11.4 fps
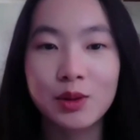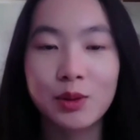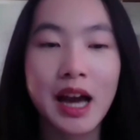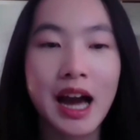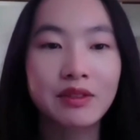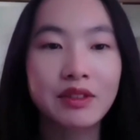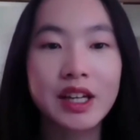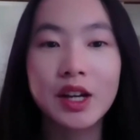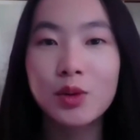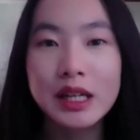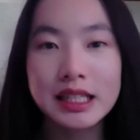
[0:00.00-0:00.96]
So we had like a
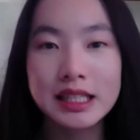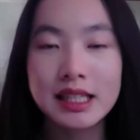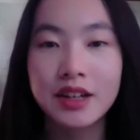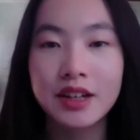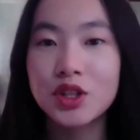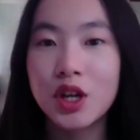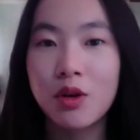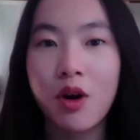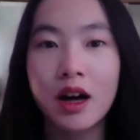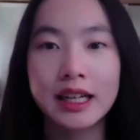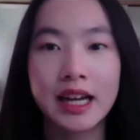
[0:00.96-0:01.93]
quick
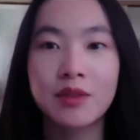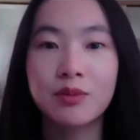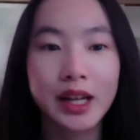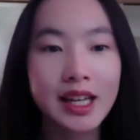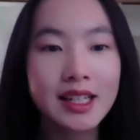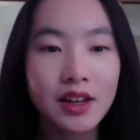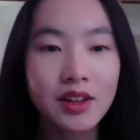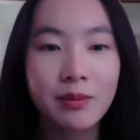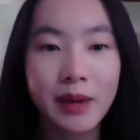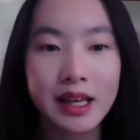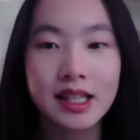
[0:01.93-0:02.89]
slideshow on kind of breaking down
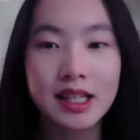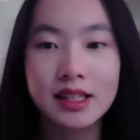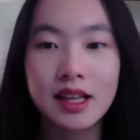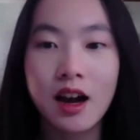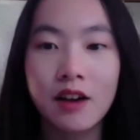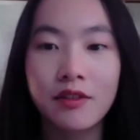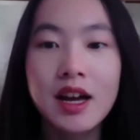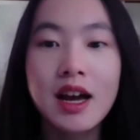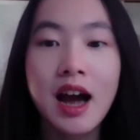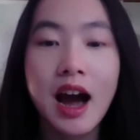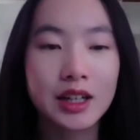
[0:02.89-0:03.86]
the basics of
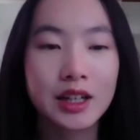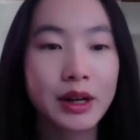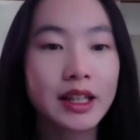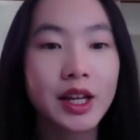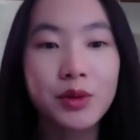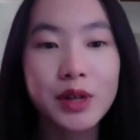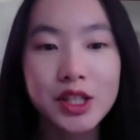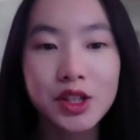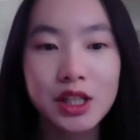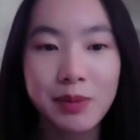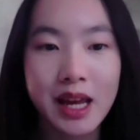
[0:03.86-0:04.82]
how to write like a
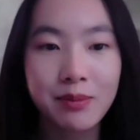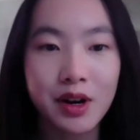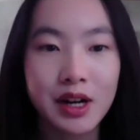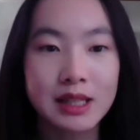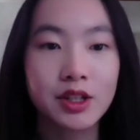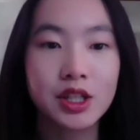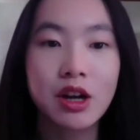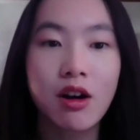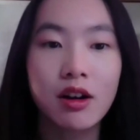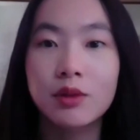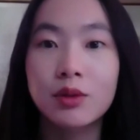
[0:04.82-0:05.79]
research paper, especially
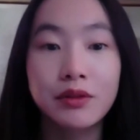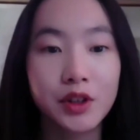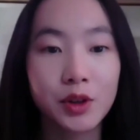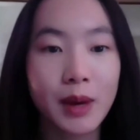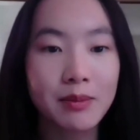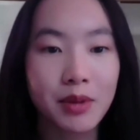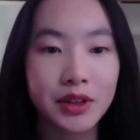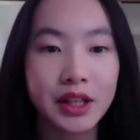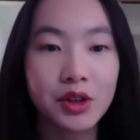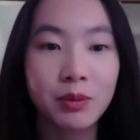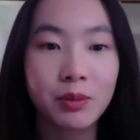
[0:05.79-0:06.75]
a review paper
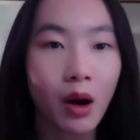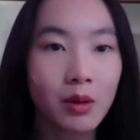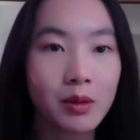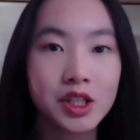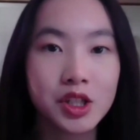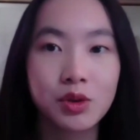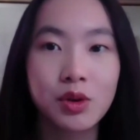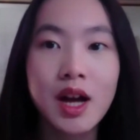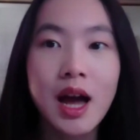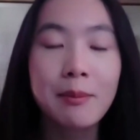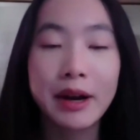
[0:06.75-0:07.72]
that you could probably do
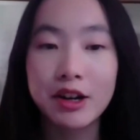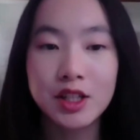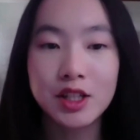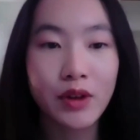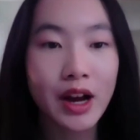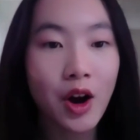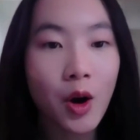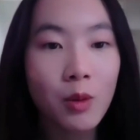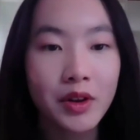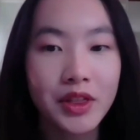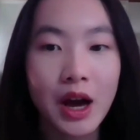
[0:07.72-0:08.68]
by yourself at
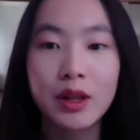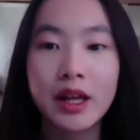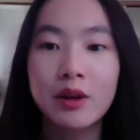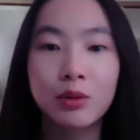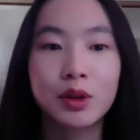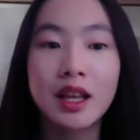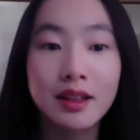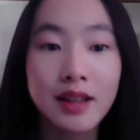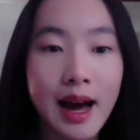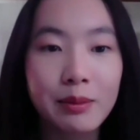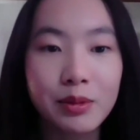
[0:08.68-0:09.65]
home without like really
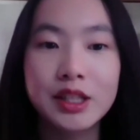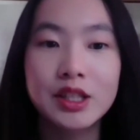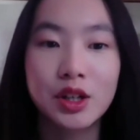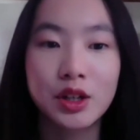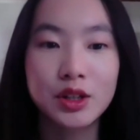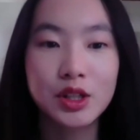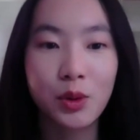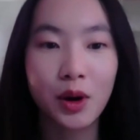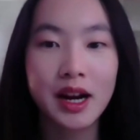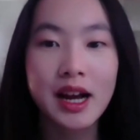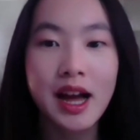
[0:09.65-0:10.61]
lab research
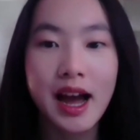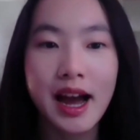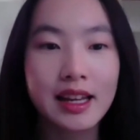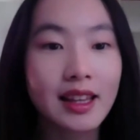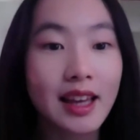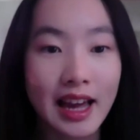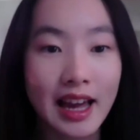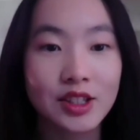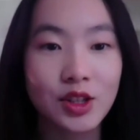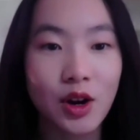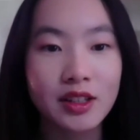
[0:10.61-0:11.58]
or anything
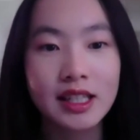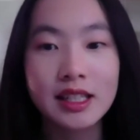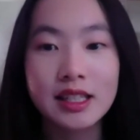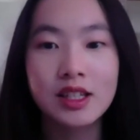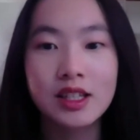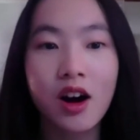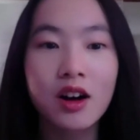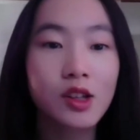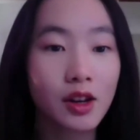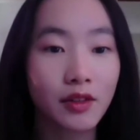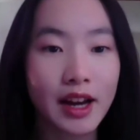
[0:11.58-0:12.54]
hands-on, since not a
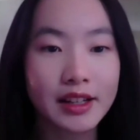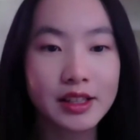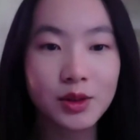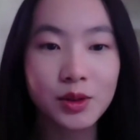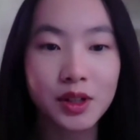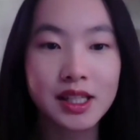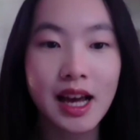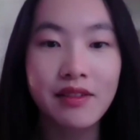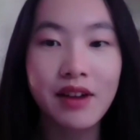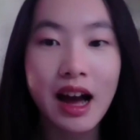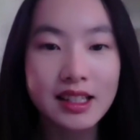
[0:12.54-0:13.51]
lot of high schoolers
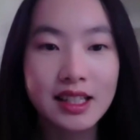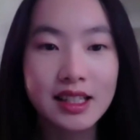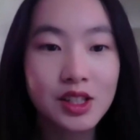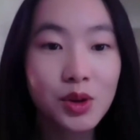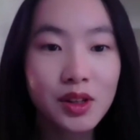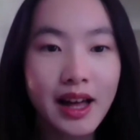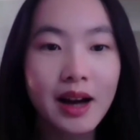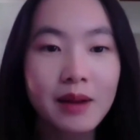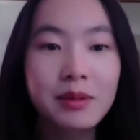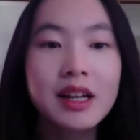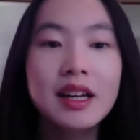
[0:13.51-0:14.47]
have access to a
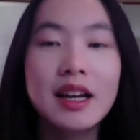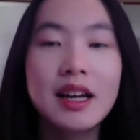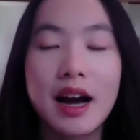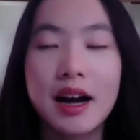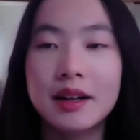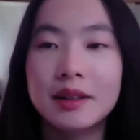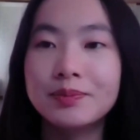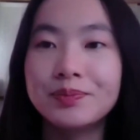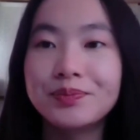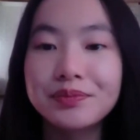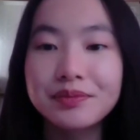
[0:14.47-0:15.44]
lab.
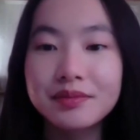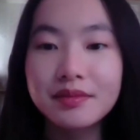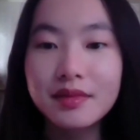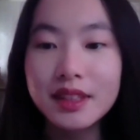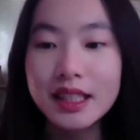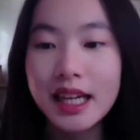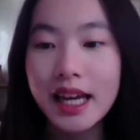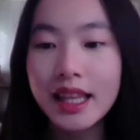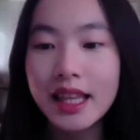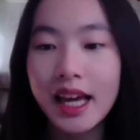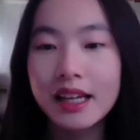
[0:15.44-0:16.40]
Um,
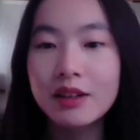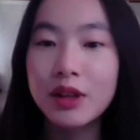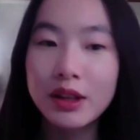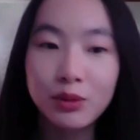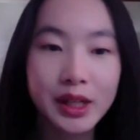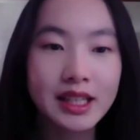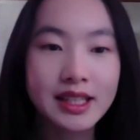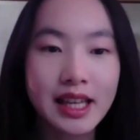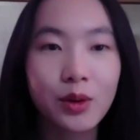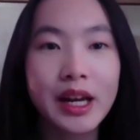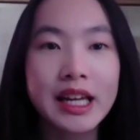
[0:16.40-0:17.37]
and then we can
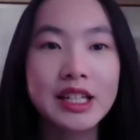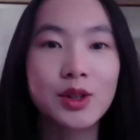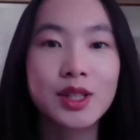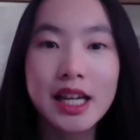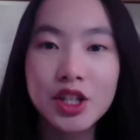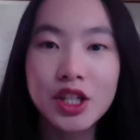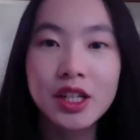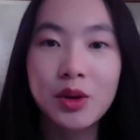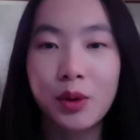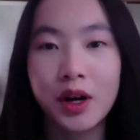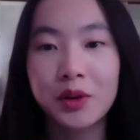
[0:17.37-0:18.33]
segue into a session
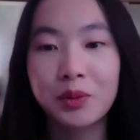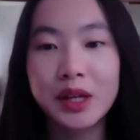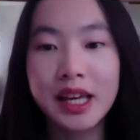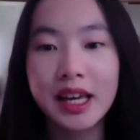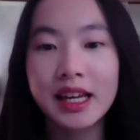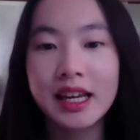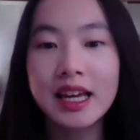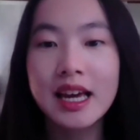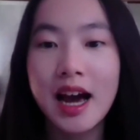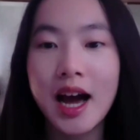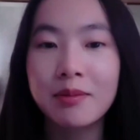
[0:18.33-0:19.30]
where we can
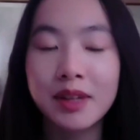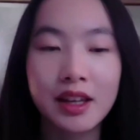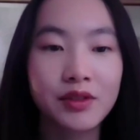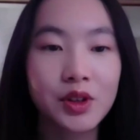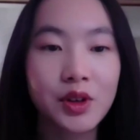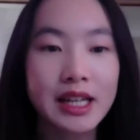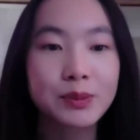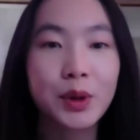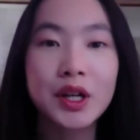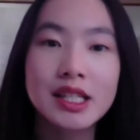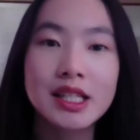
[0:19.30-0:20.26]
give you guys
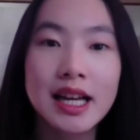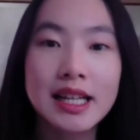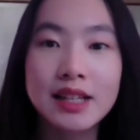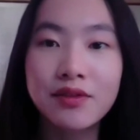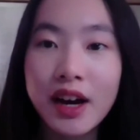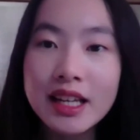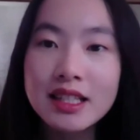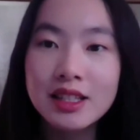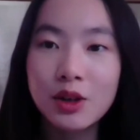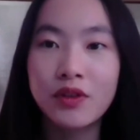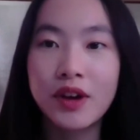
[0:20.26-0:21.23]
personalized
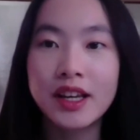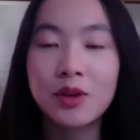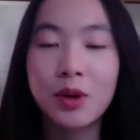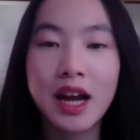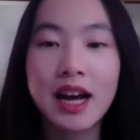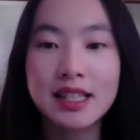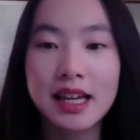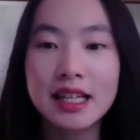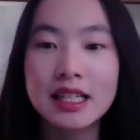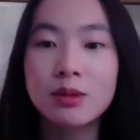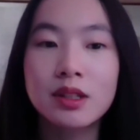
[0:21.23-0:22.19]
advice. So if anyone has
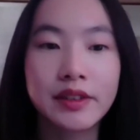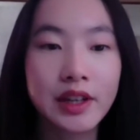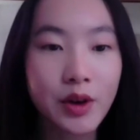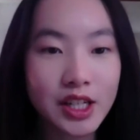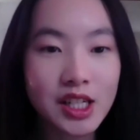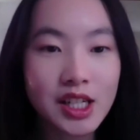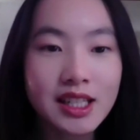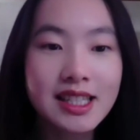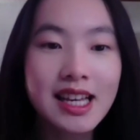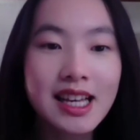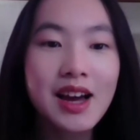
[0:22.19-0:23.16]
any specific
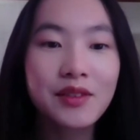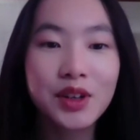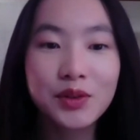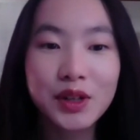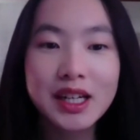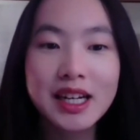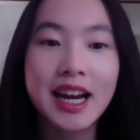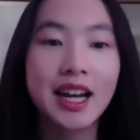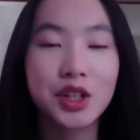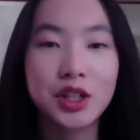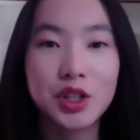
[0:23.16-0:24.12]
questions, feel free to
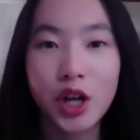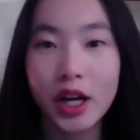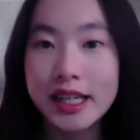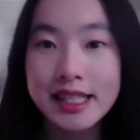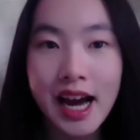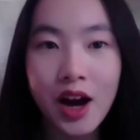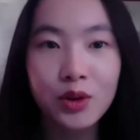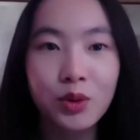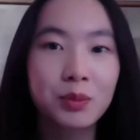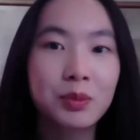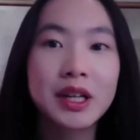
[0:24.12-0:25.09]
kind of jot it down
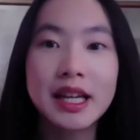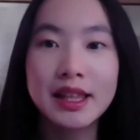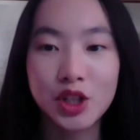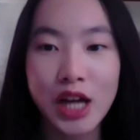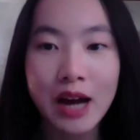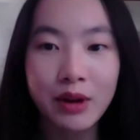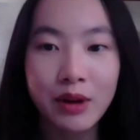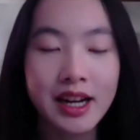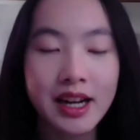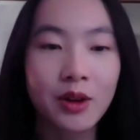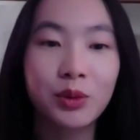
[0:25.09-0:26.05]
or put it in the chat
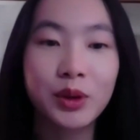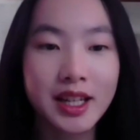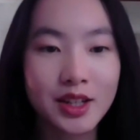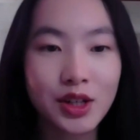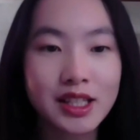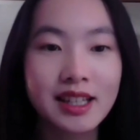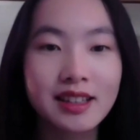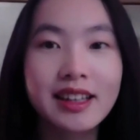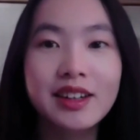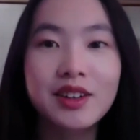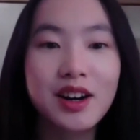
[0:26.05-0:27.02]
right now and we can address it
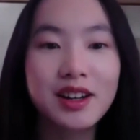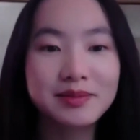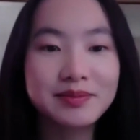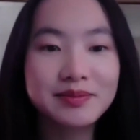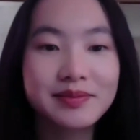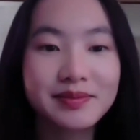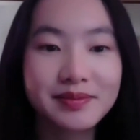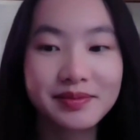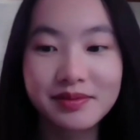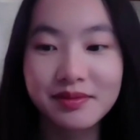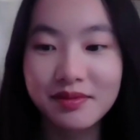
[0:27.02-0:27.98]
later on.
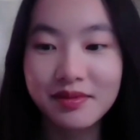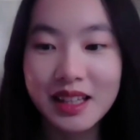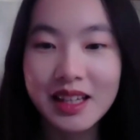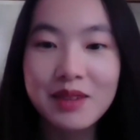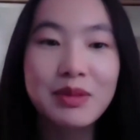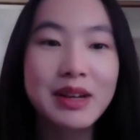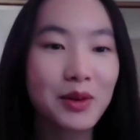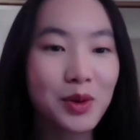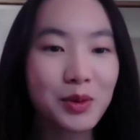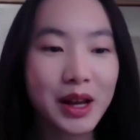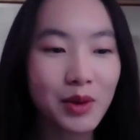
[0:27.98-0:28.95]
But yeah,
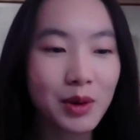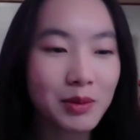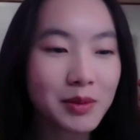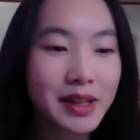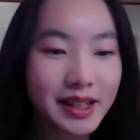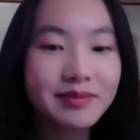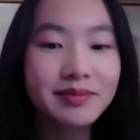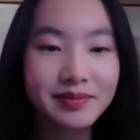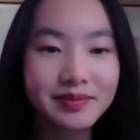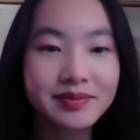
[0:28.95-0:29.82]
we'll wait one more minute.